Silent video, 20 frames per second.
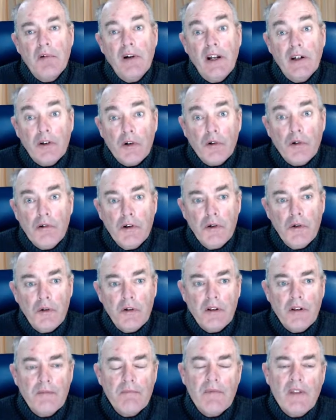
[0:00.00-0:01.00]
Brent
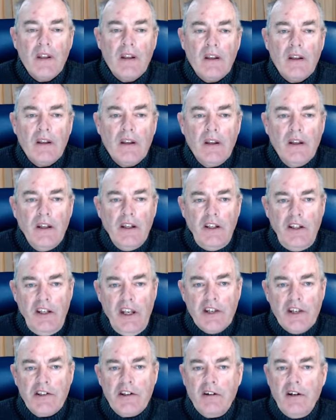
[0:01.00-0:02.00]
crude.
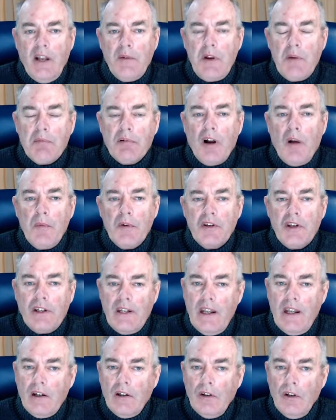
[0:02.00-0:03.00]
Yesterday we promised to
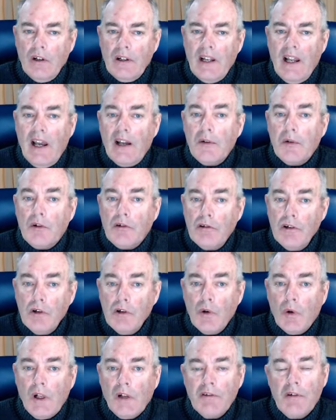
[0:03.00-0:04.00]
take a look at crude
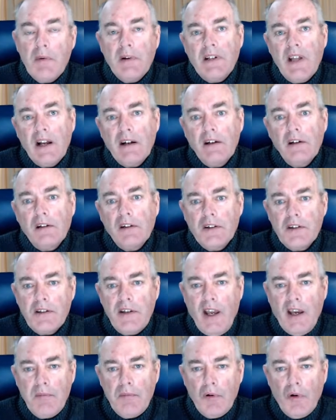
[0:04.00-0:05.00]
oil from a technical
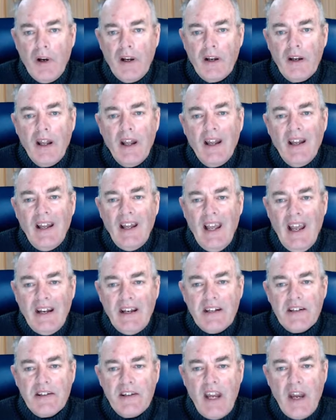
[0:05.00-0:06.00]
standpoint, and
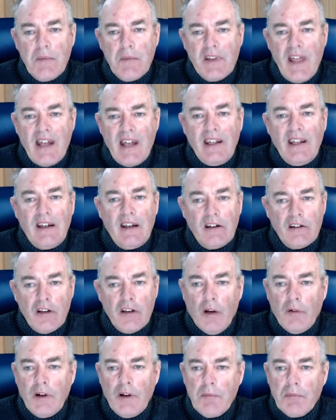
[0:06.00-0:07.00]
it seems that it has
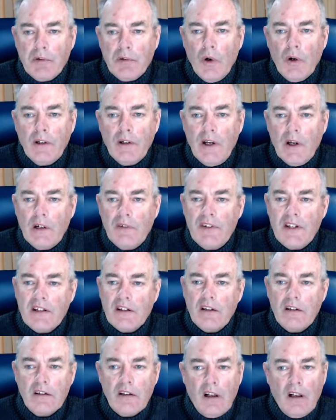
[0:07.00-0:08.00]
already broken out of its
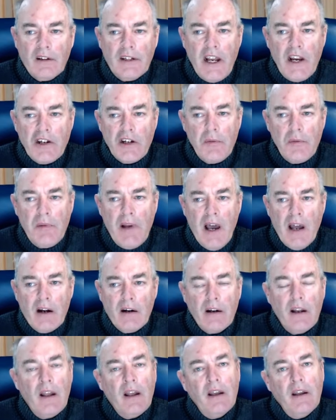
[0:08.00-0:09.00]
consolidation
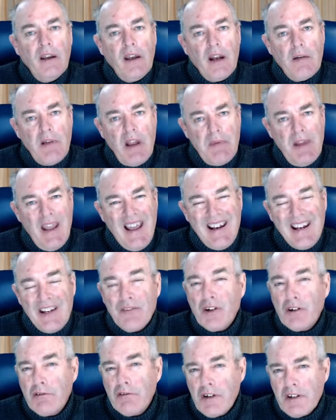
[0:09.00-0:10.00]
pattern and may be heading
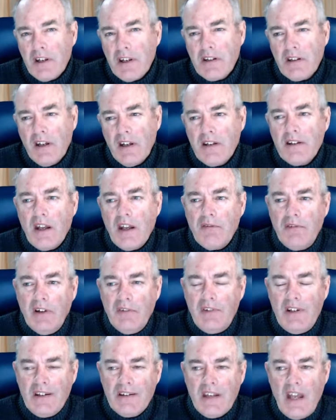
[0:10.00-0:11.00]
for resistance at
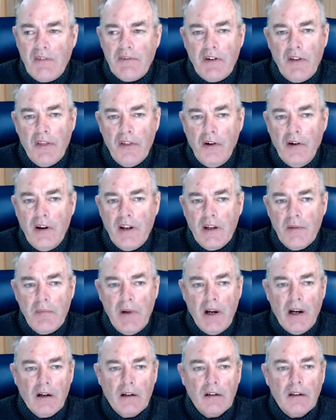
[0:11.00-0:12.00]
$57.30 a
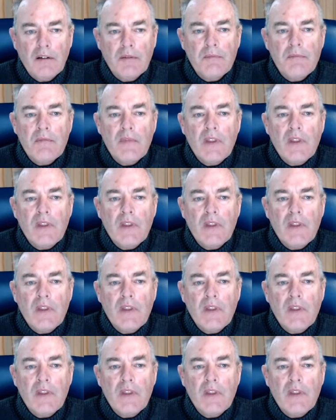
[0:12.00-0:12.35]
barrel.